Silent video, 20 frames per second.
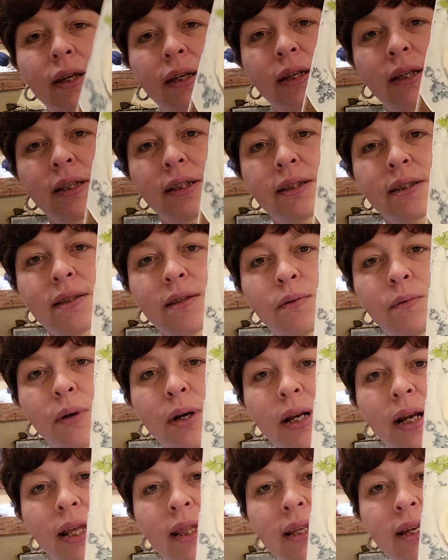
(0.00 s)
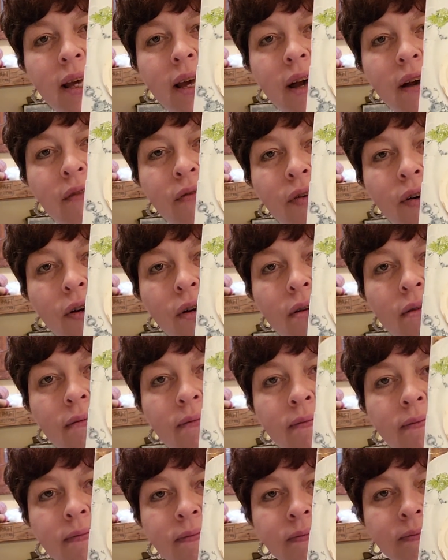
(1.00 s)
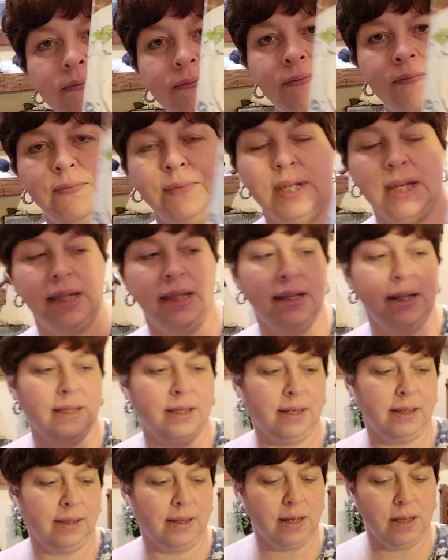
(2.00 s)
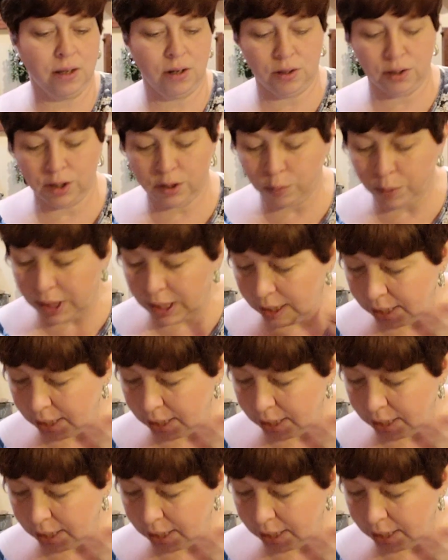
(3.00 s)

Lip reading: It's the one on the cover. And this is in their Sweet